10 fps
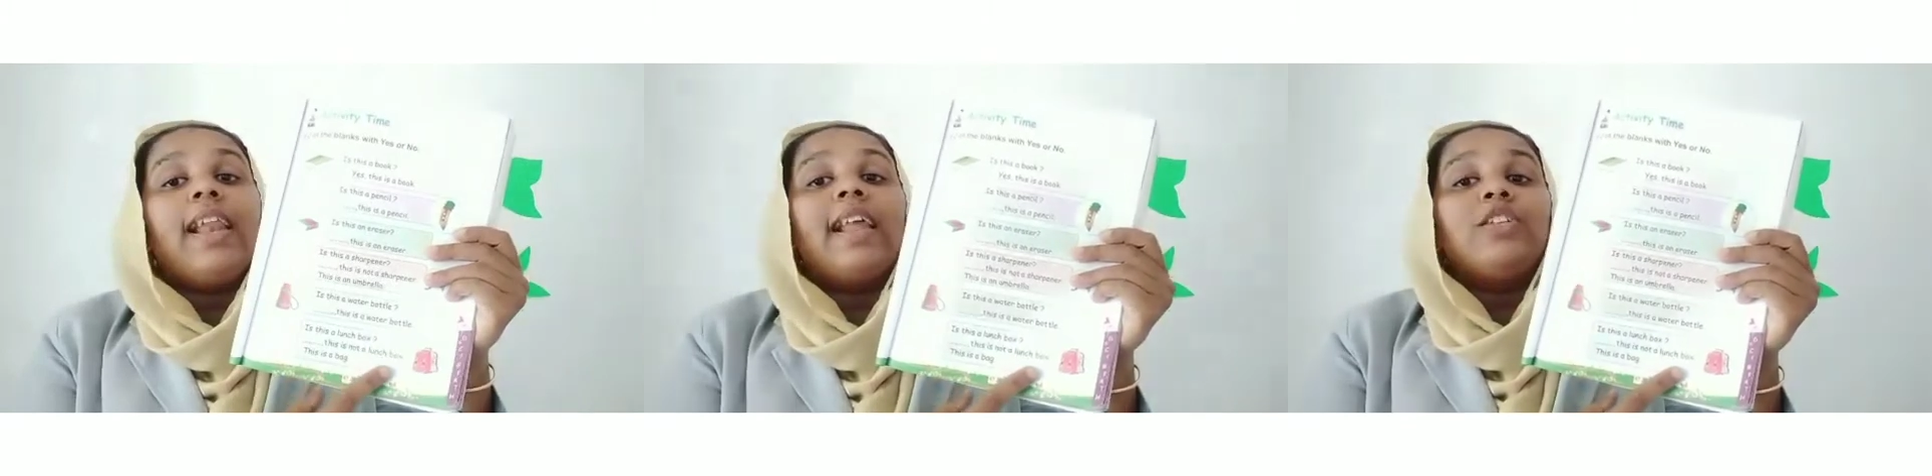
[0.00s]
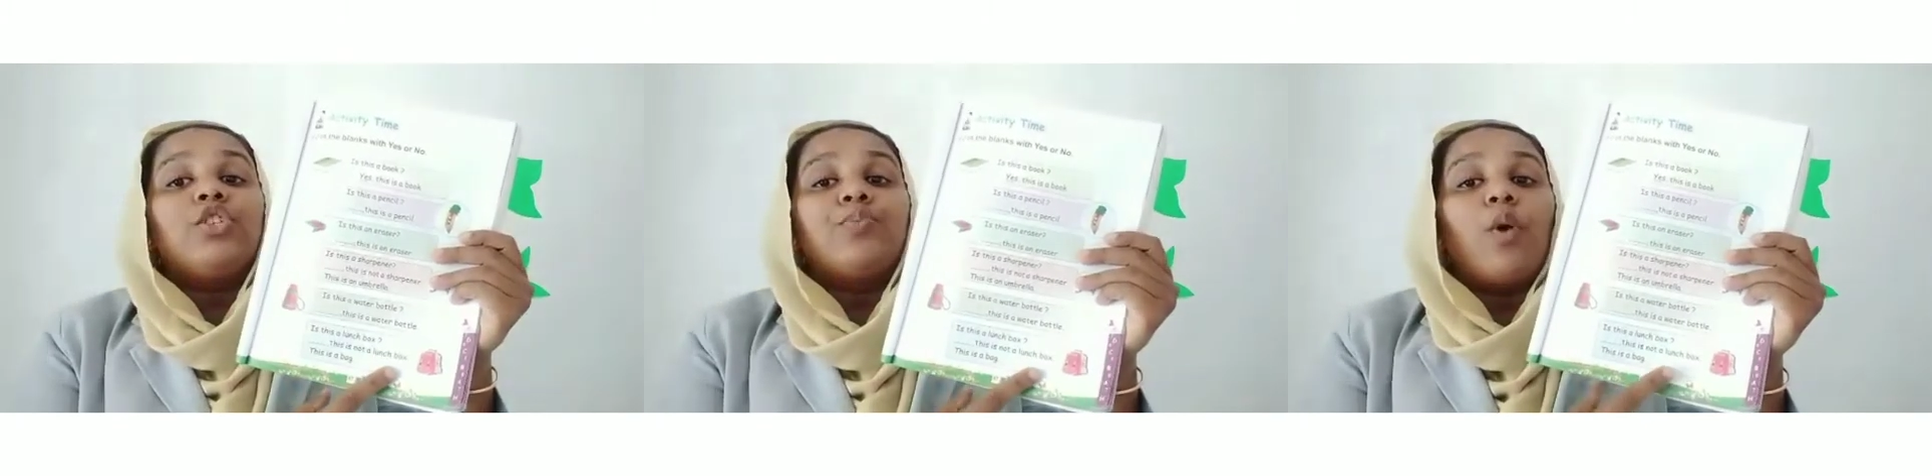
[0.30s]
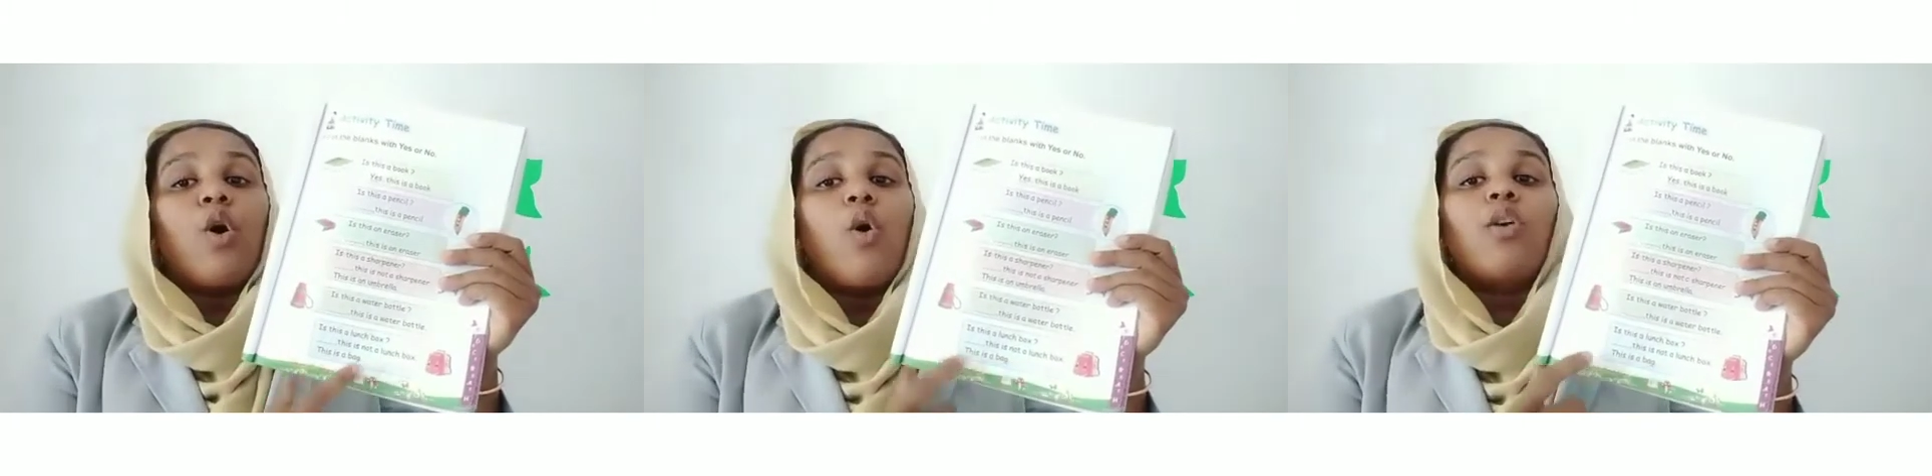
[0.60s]
lunch
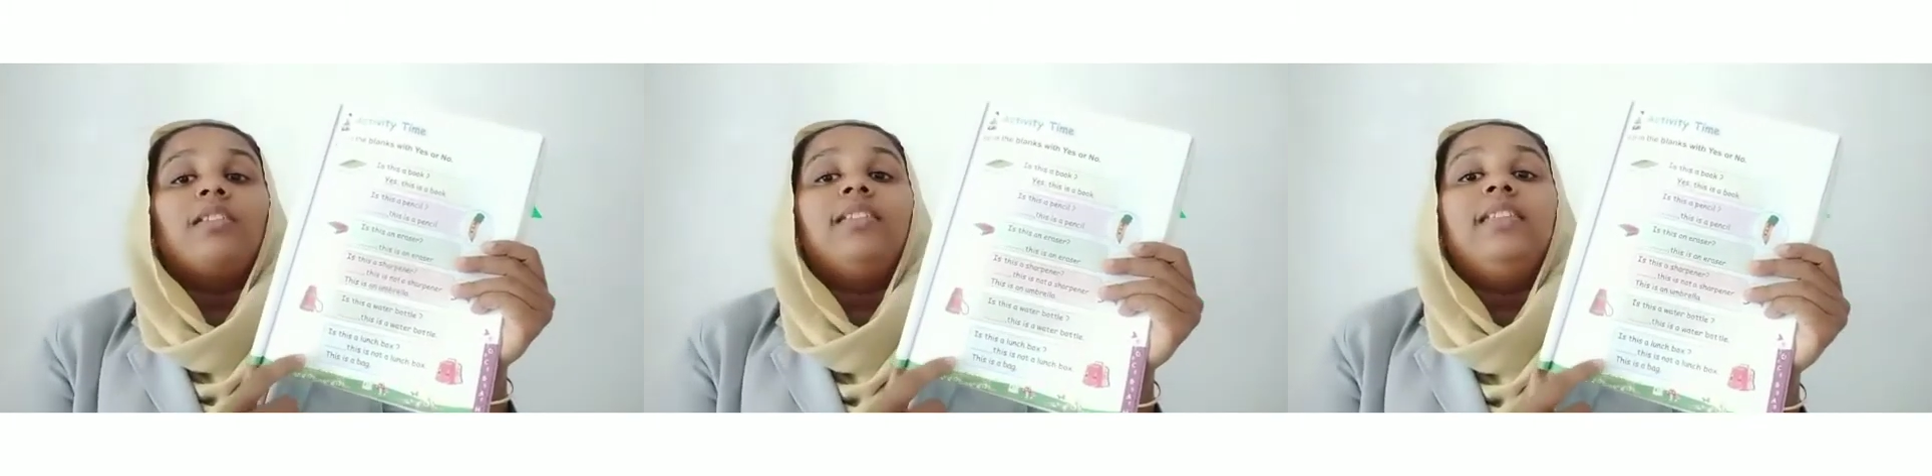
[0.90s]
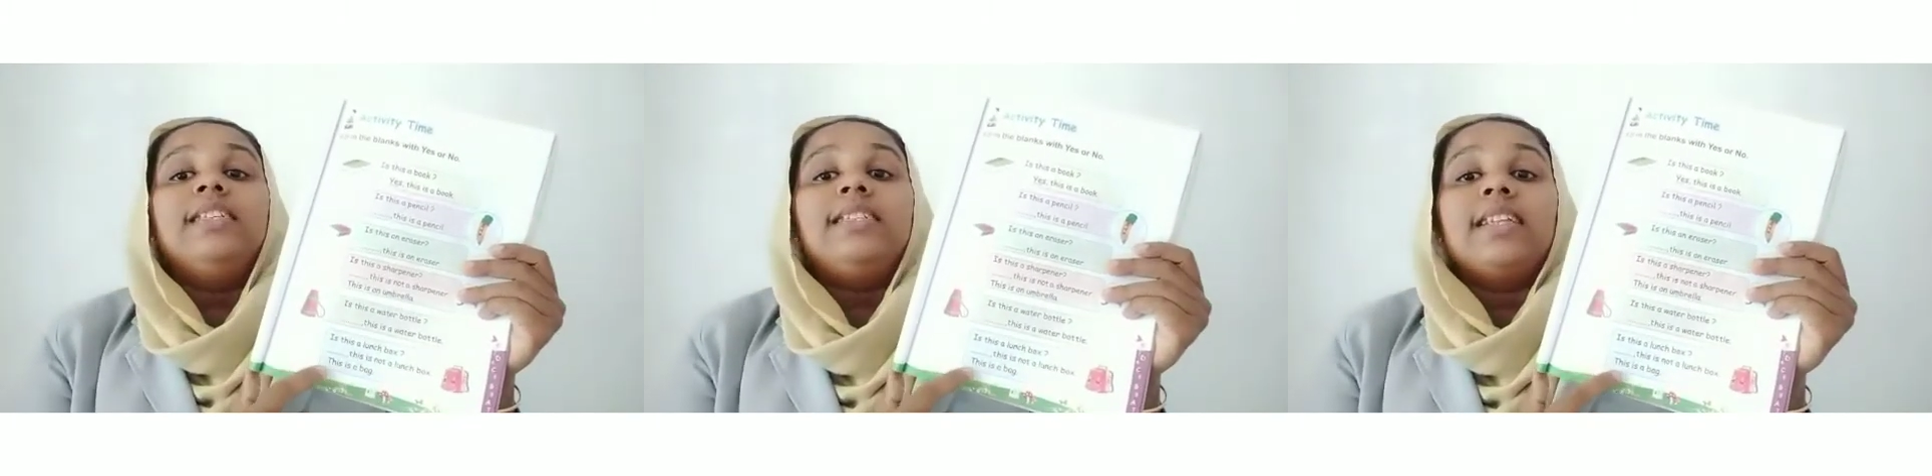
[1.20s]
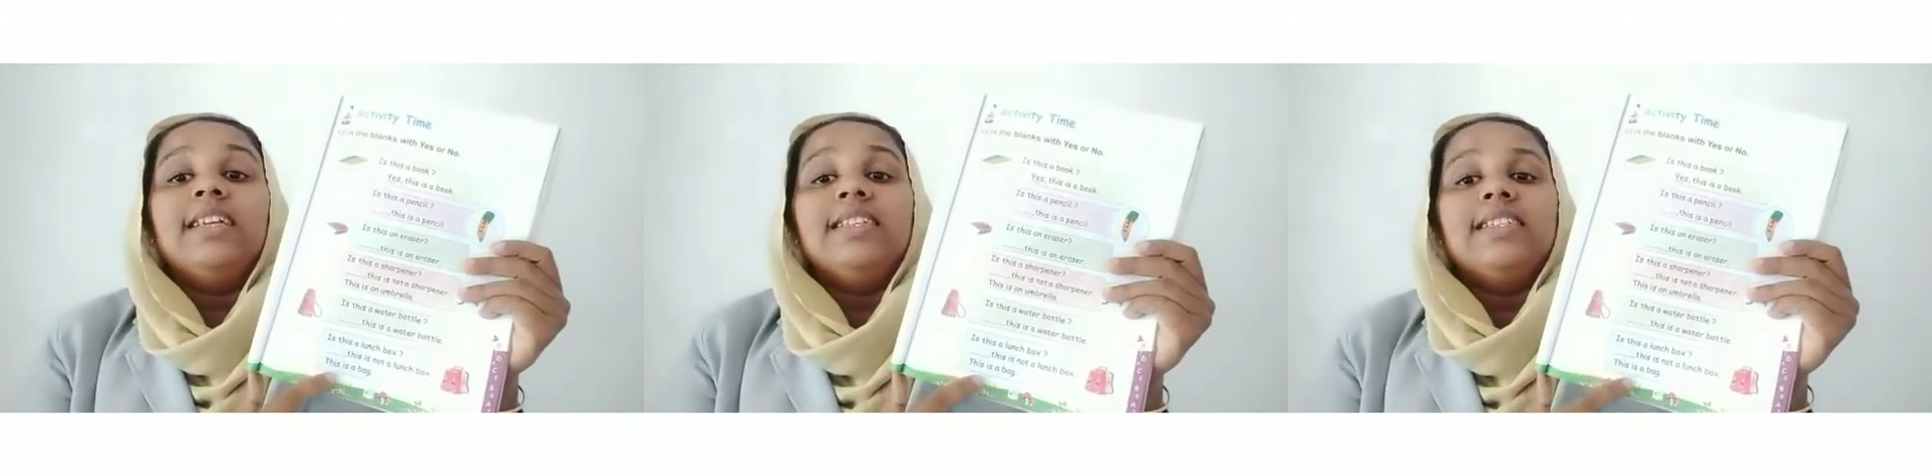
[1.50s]
box. This
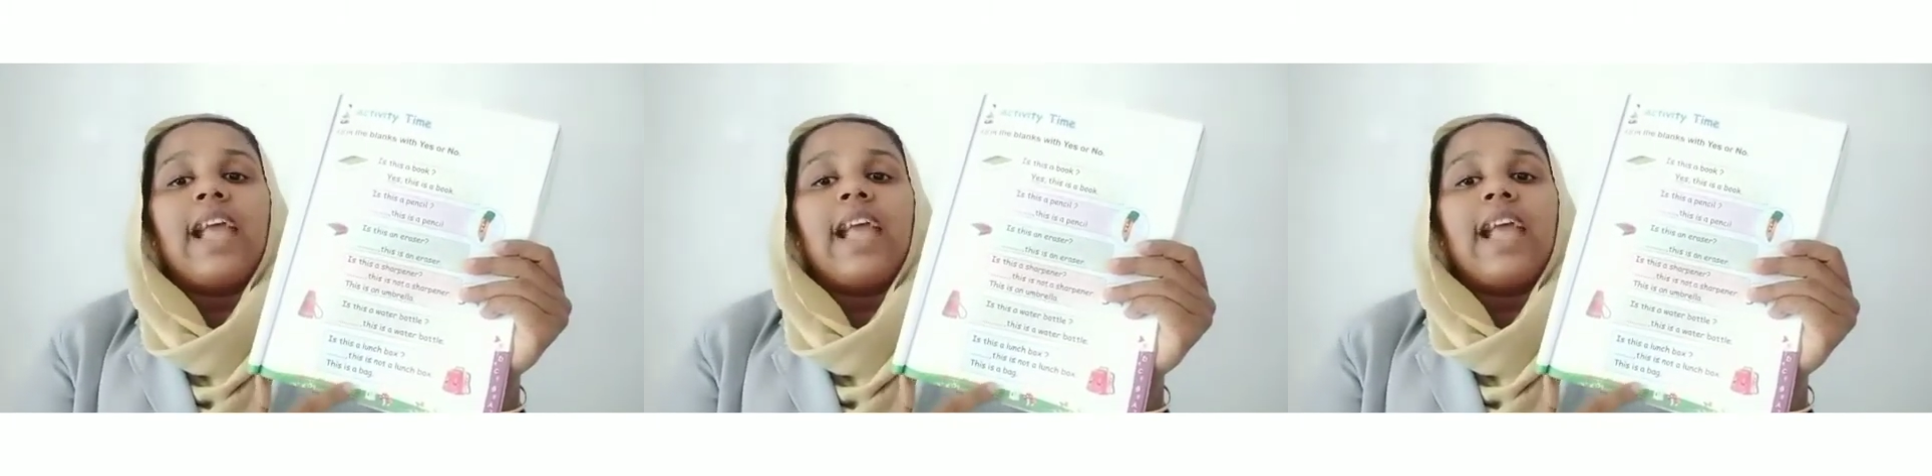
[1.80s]
is